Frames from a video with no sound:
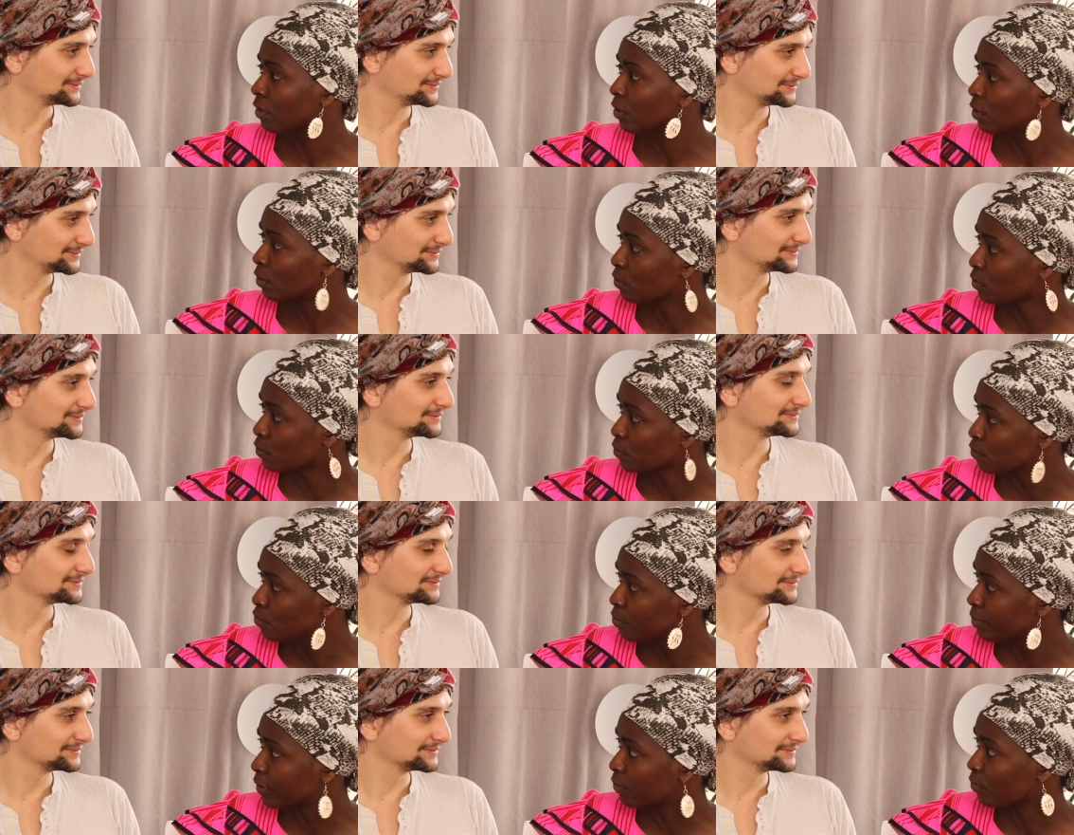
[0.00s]

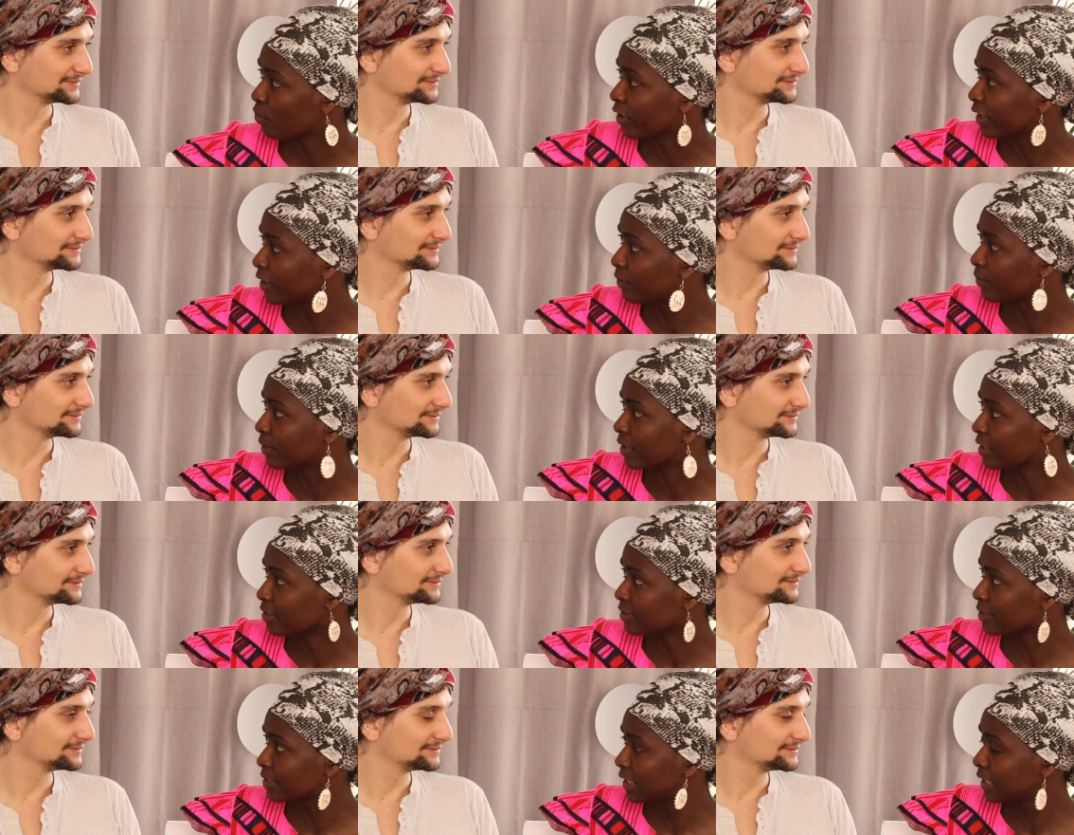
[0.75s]
Speaker 1: old woman walking
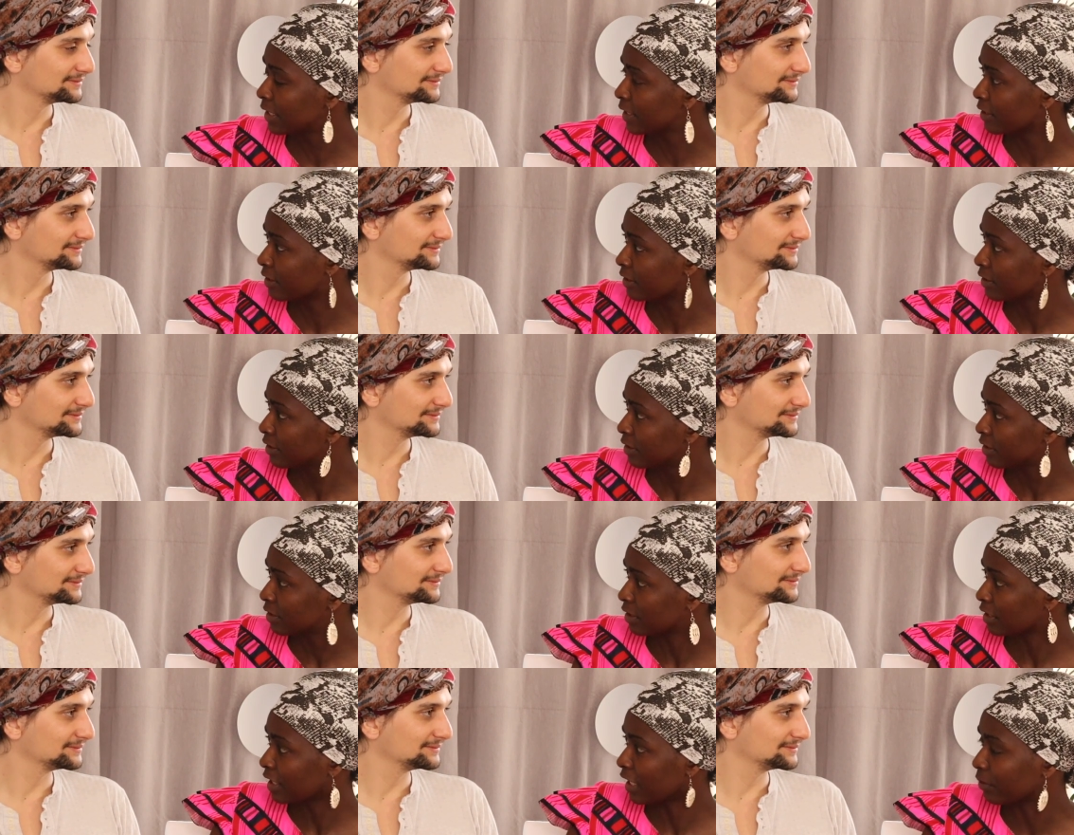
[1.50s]
with a stick,
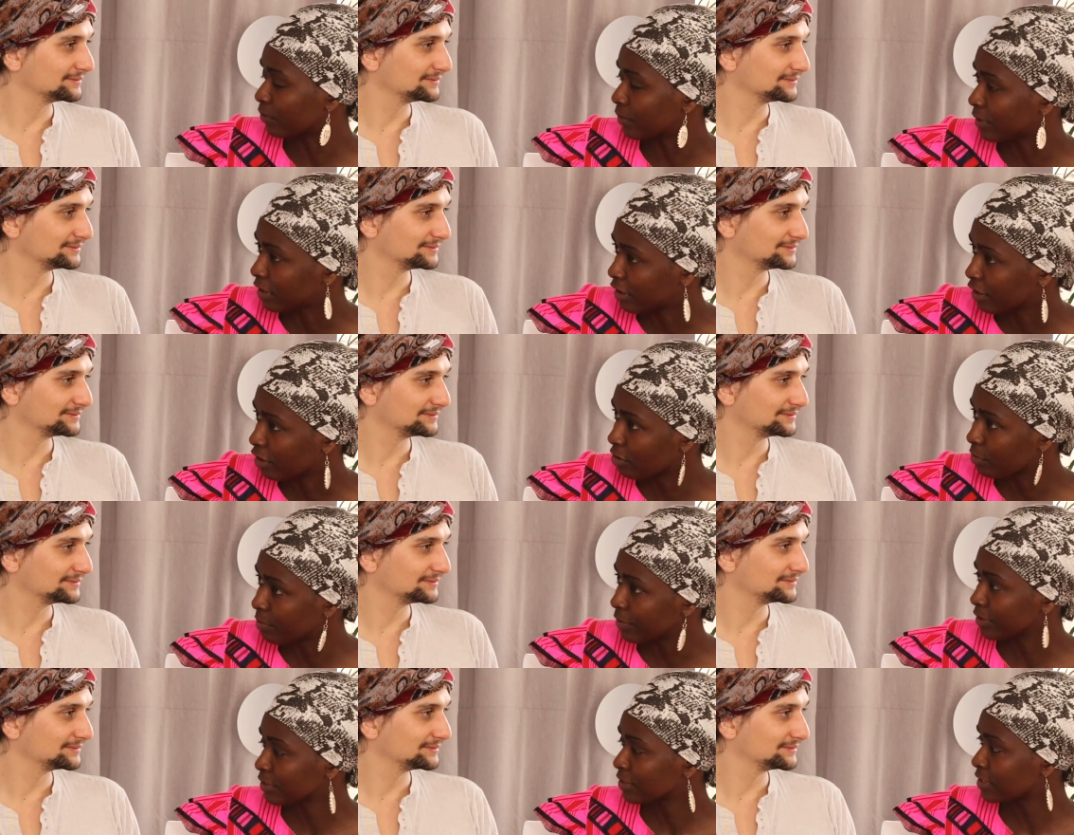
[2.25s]
mm -hmm. like with a
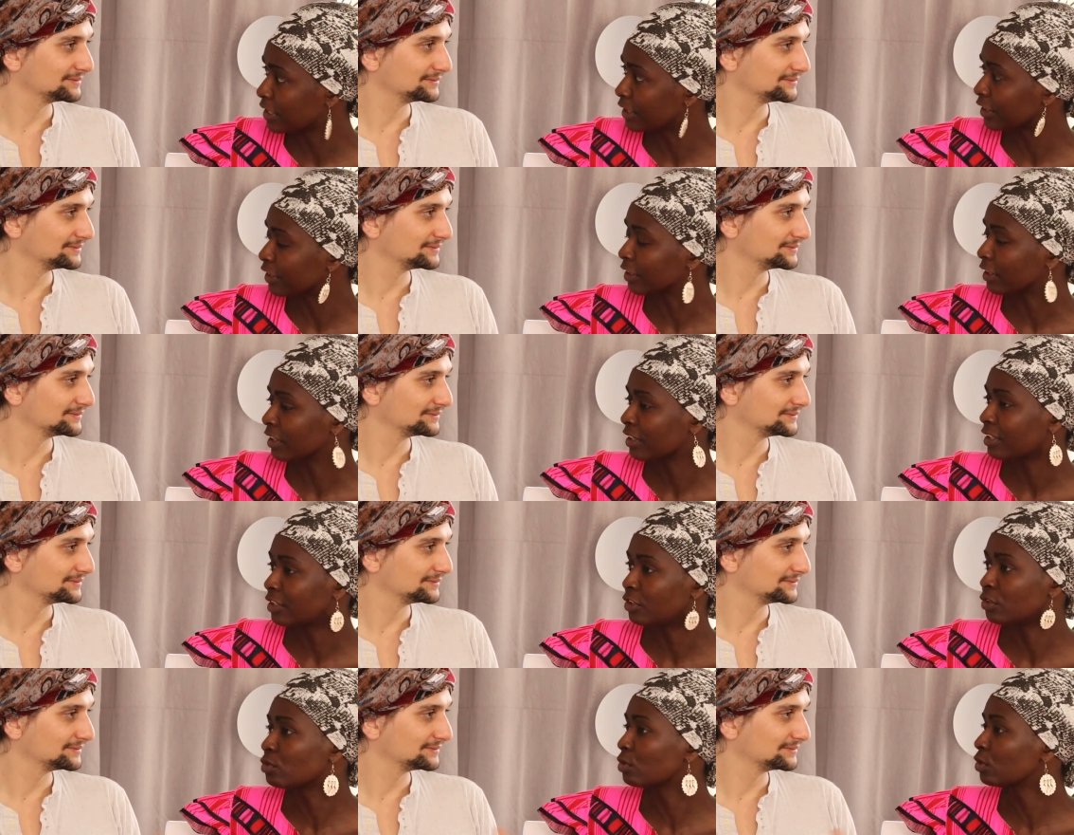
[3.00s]
helping stick,
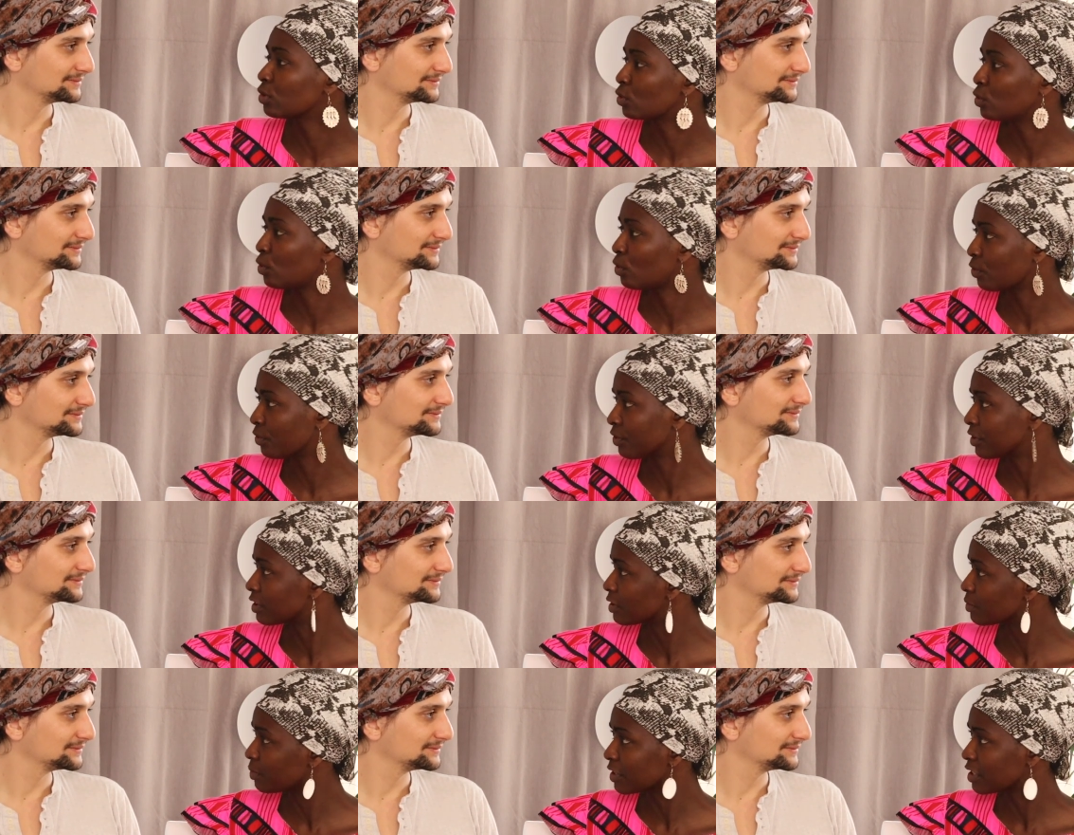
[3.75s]
you don't call
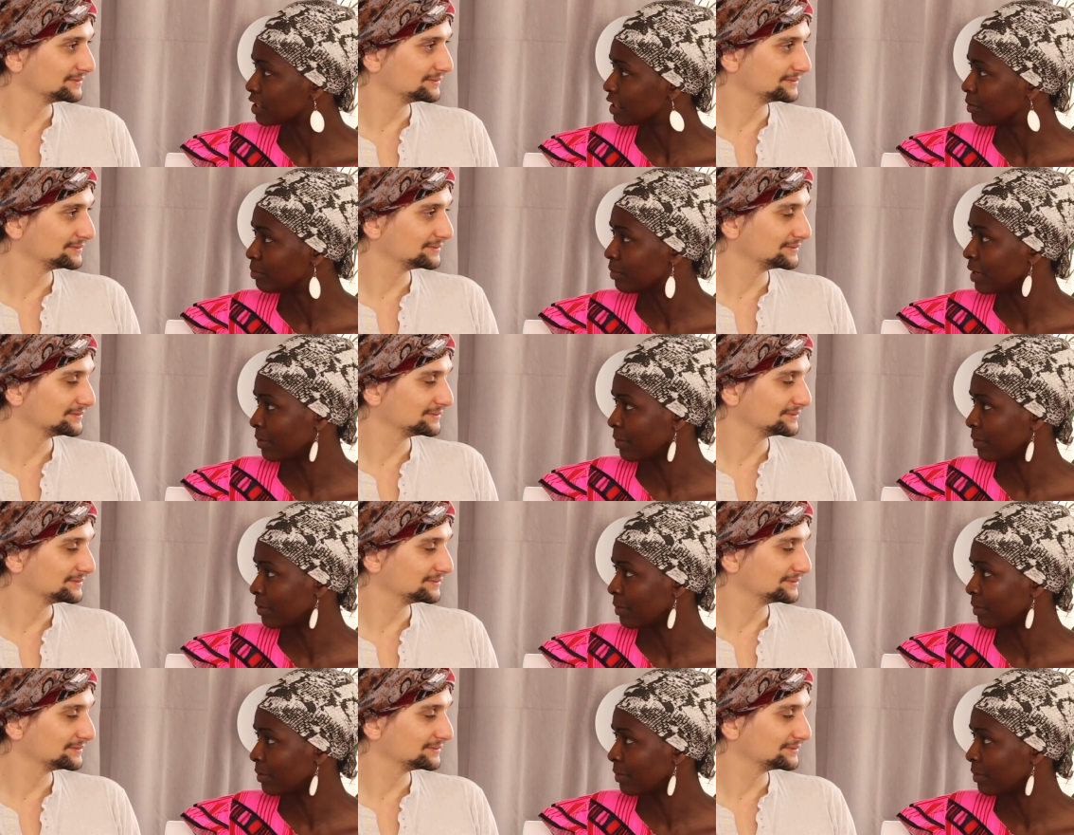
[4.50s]
this person